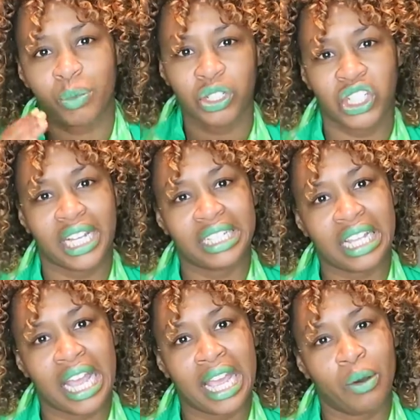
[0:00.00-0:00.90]
I was supposed to shake
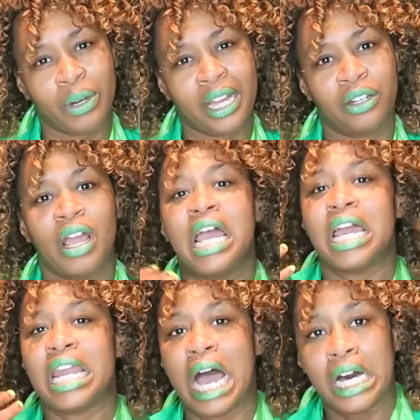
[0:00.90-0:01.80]
his hand when I entered
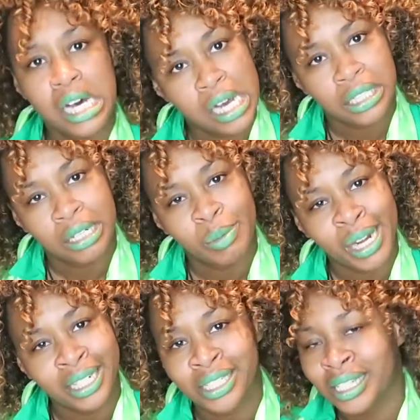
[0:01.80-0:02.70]
and I hugged him,
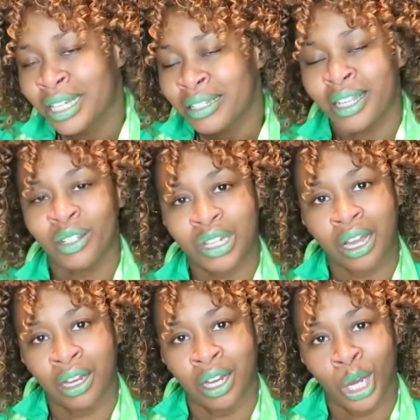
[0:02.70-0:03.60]
and he's like,